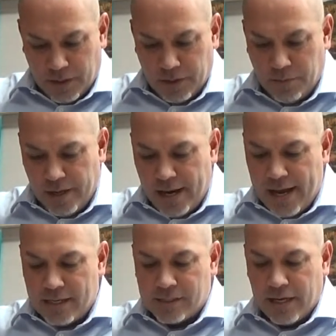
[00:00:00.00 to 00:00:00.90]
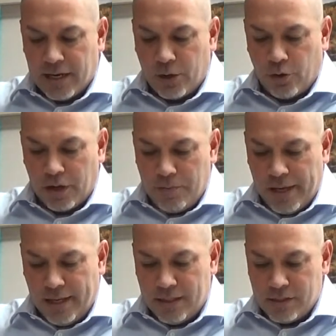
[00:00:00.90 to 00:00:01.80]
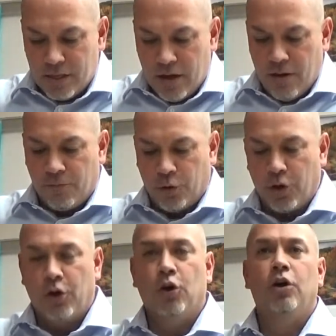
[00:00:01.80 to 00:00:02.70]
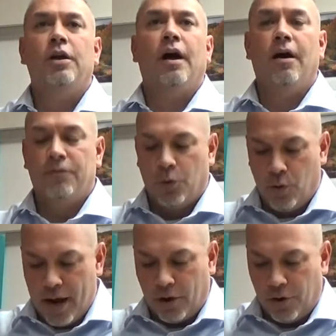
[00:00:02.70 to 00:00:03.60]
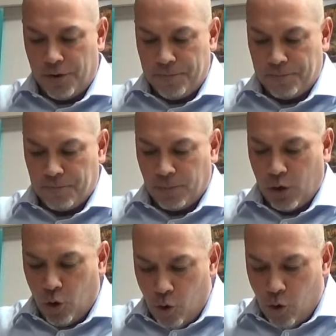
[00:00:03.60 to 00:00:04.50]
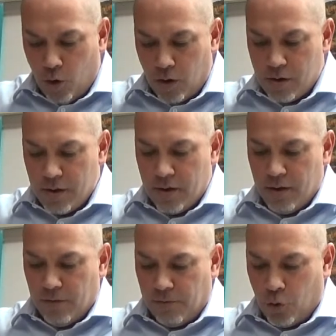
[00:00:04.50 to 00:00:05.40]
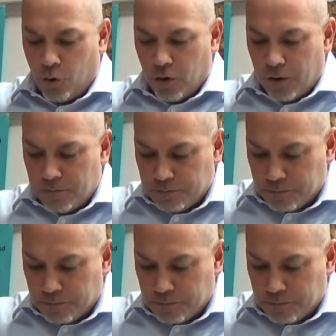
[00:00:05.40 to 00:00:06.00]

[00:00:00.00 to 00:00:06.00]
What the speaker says: The bene esse literally means for the good of the record, or for